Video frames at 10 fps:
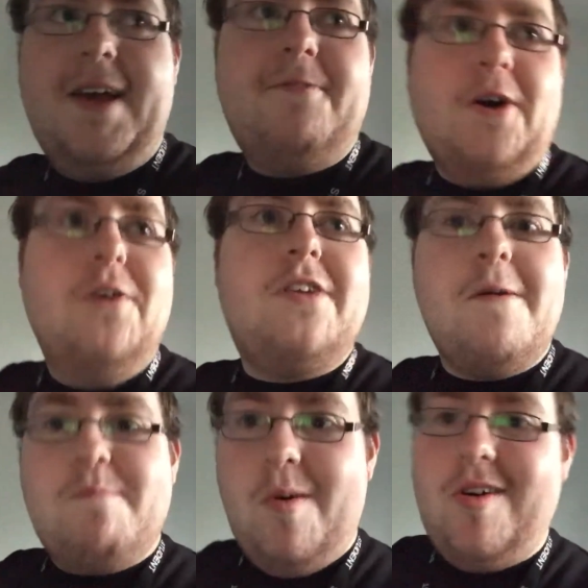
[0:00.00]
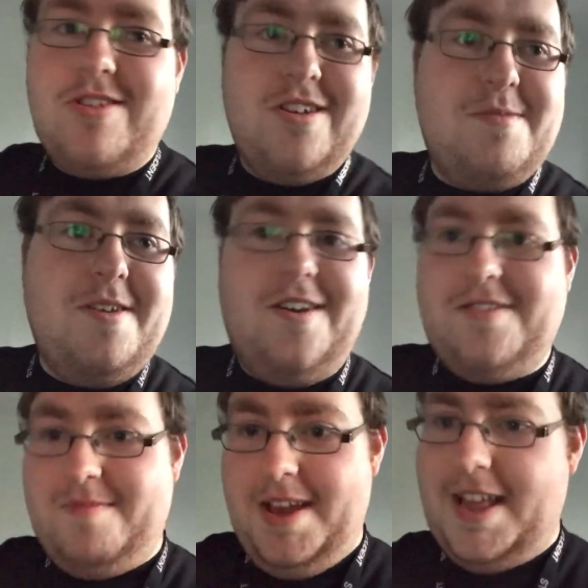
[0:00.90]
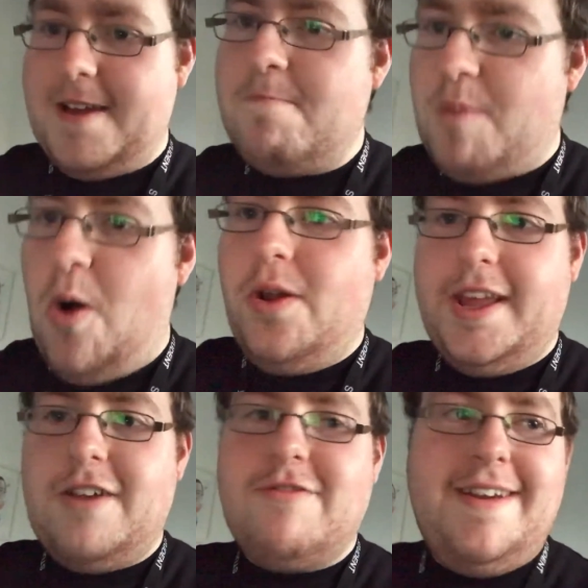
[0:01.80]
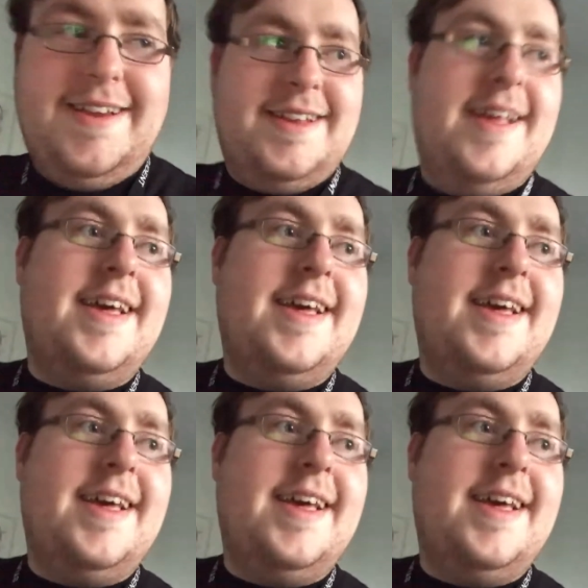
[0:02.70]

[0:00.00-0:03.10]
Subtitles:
Feels like boccia, to be honest with me, like a bowling green,